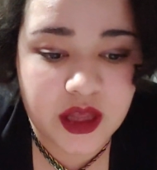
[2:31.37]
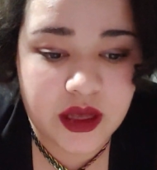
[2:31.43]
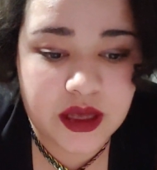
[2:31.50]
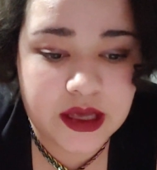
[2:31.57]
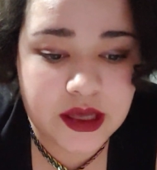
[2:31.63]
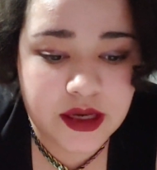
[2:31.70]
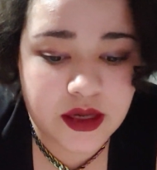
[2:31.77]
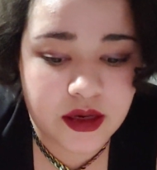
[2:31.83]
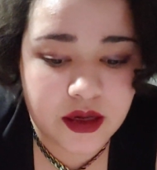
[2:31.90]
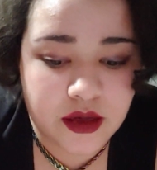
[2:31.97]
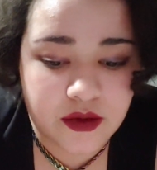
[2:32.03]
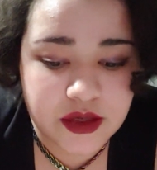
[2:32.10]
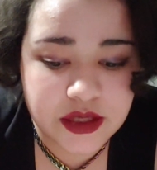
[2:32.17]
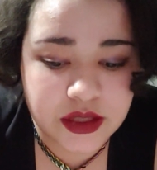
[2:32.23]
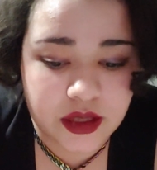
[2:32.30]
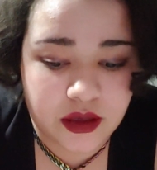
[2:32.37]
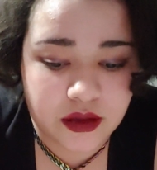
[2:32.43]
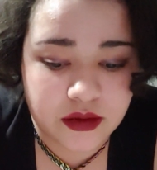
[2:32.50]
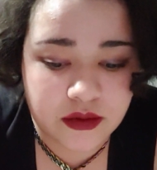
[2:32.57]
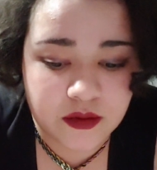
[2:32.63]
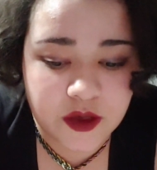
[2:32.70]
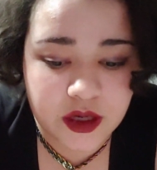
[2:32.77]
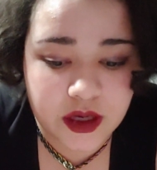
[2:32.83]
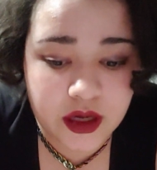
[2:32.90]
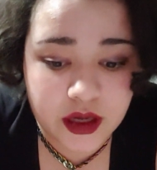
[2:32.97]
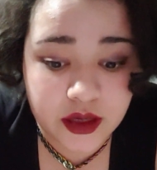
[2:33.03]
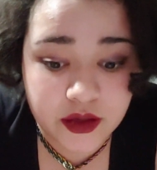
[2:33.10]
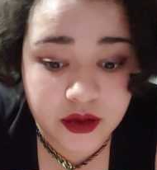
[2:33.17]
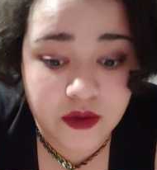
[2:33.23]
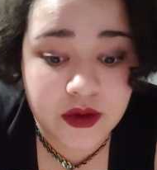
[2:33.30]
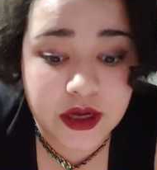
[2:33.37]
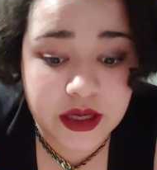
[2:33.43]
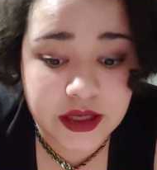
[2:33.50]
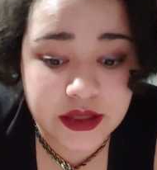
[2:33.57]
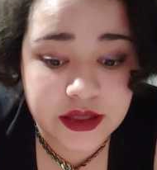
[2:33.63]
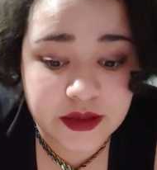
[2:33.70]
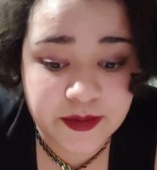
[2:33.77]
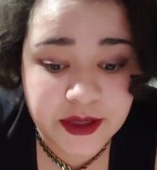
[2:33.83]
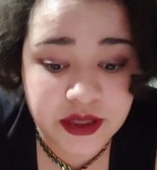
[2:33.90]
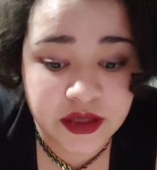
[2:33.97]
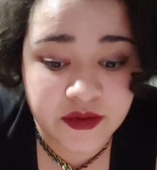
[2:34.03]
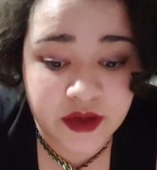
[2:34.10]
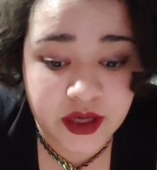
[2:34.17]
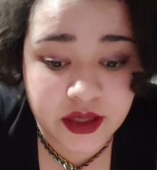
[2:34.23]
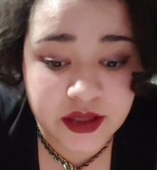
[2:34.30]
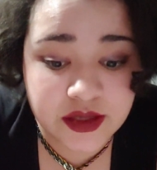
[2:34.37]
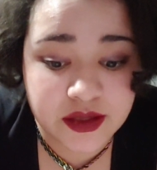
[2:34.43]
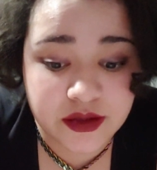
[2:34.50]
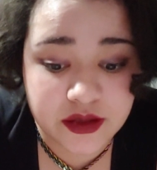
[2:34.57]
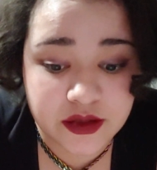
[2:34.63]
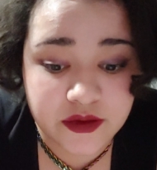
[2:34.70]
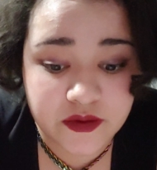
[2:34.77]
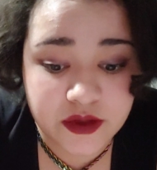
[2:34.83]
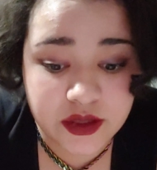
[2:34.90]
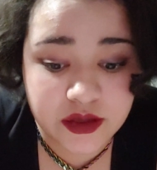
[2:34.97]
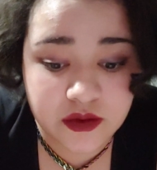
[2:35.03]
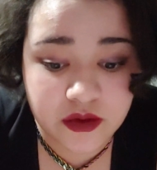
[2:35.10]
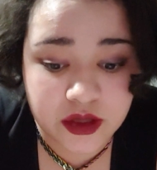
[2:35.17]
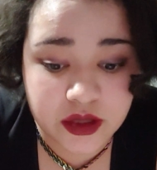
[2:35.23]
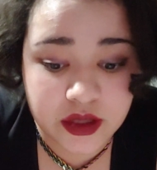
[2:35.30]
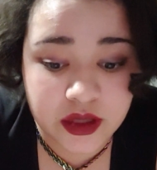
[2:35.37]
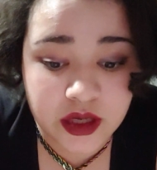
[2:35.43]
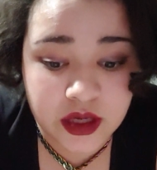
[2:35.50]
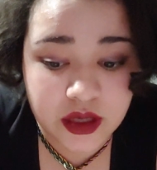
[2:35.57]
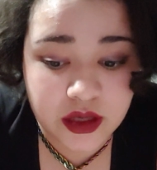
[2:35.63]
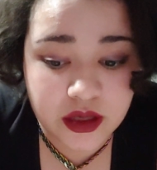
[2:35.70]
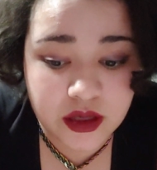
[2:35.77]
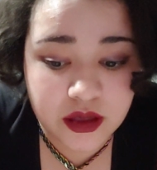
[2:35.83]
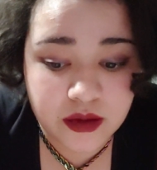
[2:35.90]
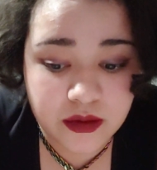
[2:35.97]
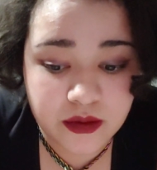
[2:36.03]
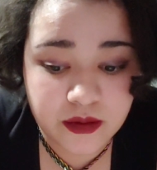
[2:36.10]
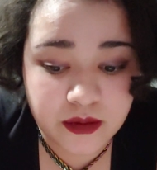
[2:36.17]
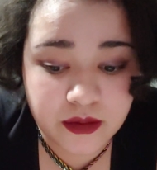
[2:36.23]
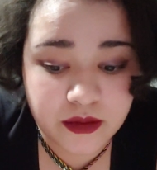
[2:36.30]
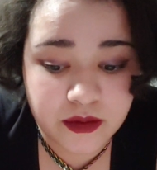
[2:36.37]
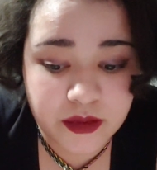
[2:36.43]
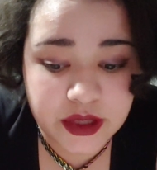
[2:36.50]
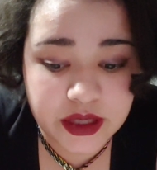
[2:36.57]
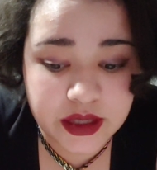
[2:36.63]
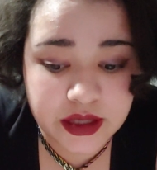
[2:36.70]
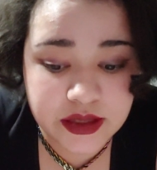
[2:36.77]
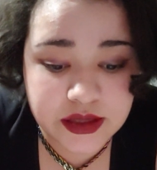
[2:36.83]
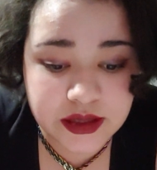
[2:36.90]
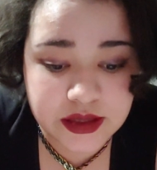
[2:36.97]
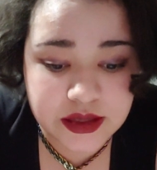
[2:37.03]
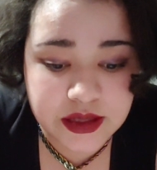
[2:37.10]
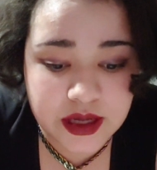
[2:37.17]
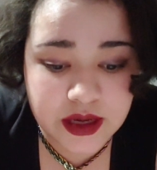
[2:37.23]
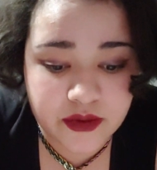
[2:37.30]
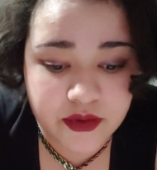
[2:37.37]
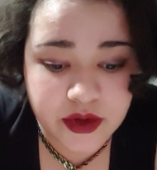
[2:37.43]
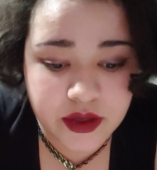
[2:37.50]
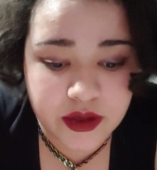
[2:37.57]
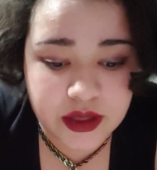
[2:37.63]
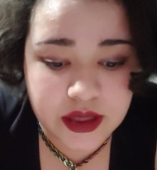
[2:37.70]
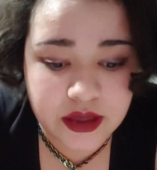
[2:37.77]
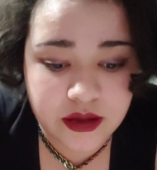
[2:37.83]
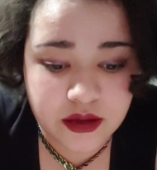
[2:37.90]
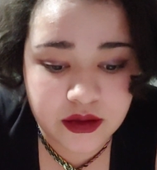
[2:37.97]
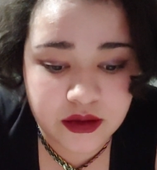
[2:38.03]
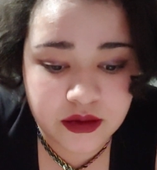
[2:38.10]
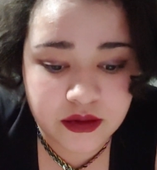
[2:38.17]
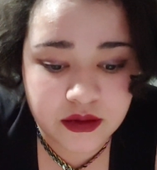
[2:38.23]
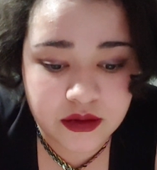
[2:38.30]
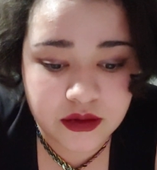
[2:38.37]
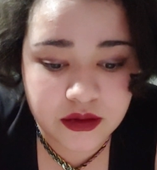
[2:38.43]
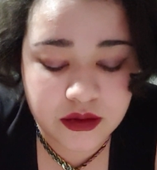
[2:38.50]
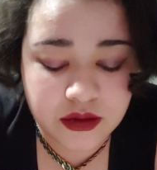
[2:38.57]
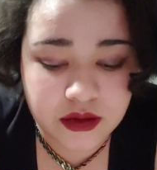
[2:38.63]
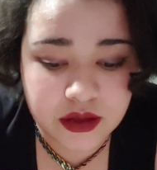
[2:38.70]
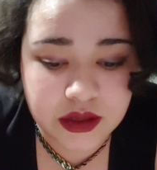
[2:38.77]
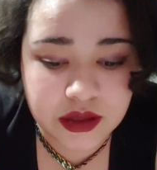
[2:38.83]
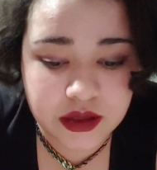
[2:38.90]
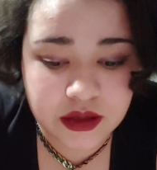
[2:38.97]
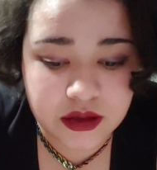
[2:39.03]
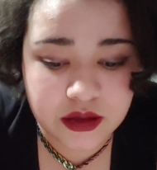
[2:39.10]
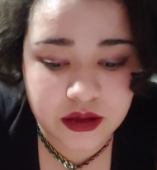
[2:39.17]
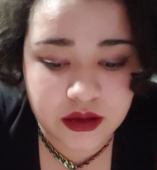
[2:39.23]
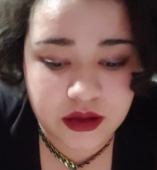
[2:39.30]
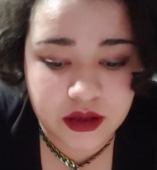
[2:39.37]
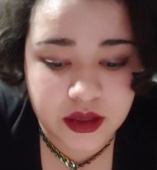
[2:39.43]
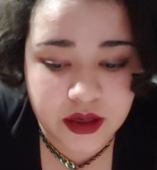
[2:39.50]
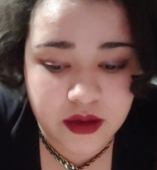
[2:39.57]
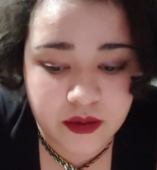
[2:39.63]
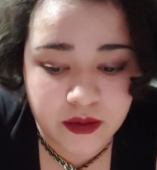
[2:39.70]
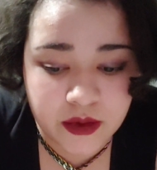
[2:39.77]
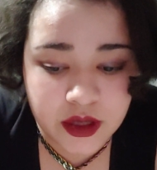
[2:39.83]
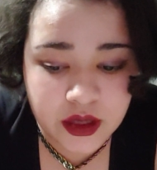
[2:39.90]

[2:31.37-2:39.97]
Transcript: And, it's called otherwise specified dissociative disorder because it's not really, in the